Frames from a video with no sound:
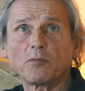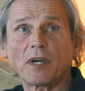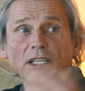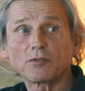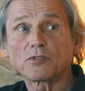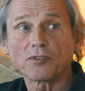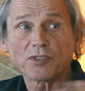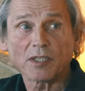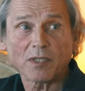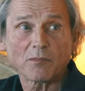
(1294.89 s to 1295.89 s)
go back to
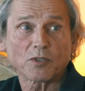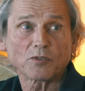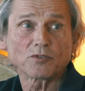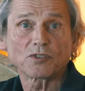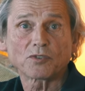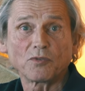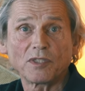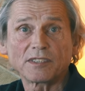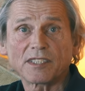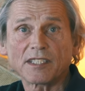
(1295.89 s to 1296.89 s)
Trondheim then because the
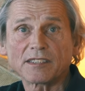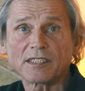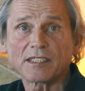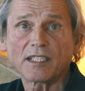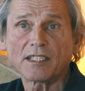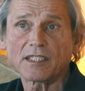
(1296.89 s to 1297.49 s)
school is there, etc.?